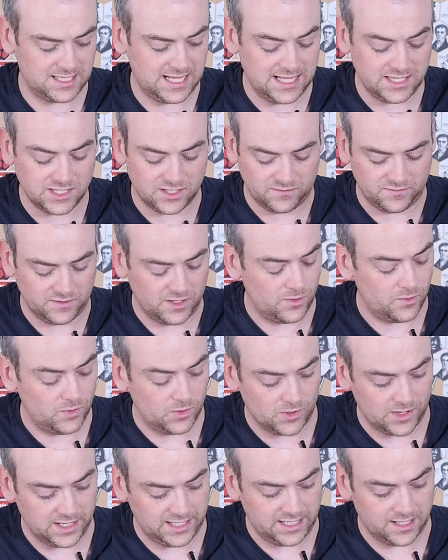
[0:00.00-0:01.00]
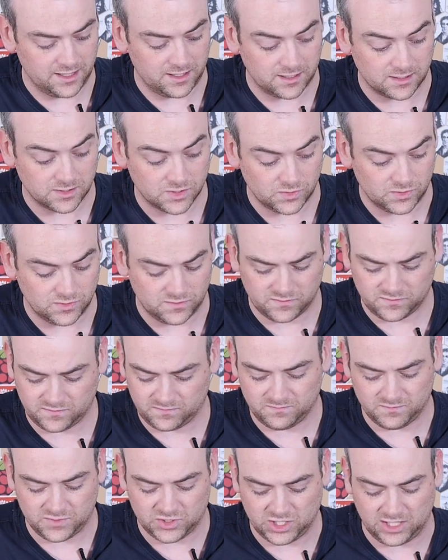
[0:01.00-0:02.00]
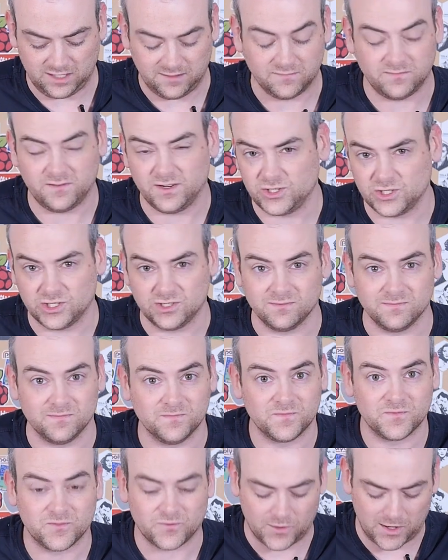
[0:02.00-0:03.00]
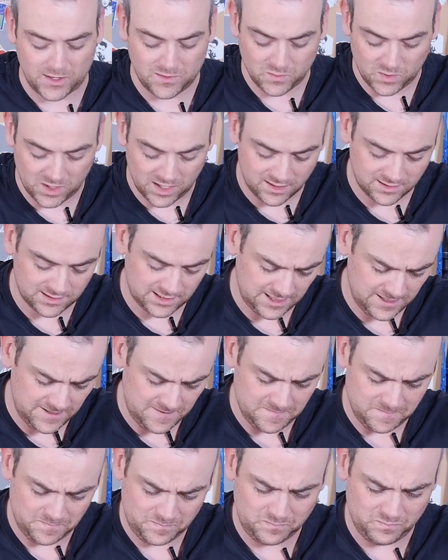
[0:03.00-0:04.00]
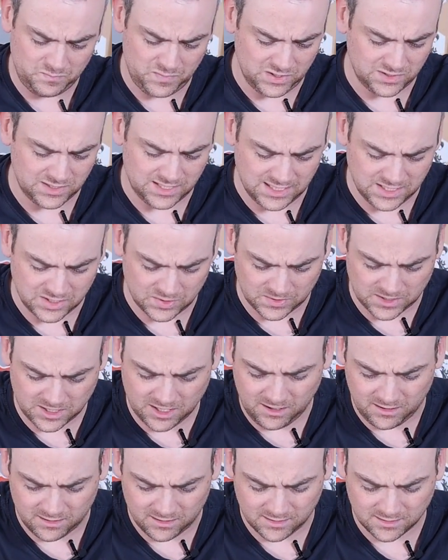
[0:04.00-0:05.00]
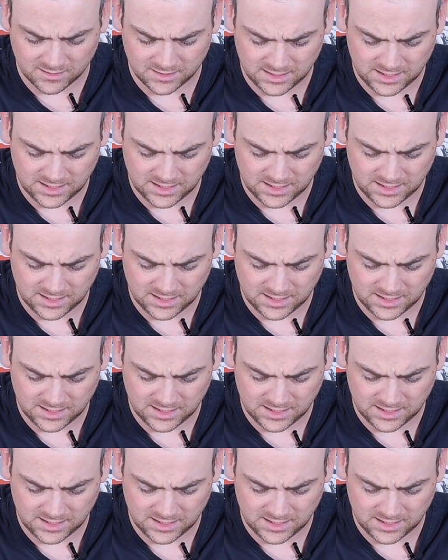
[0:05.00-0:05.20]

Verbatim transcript: TensorFlow or any other sort of machine vision framework built into a car.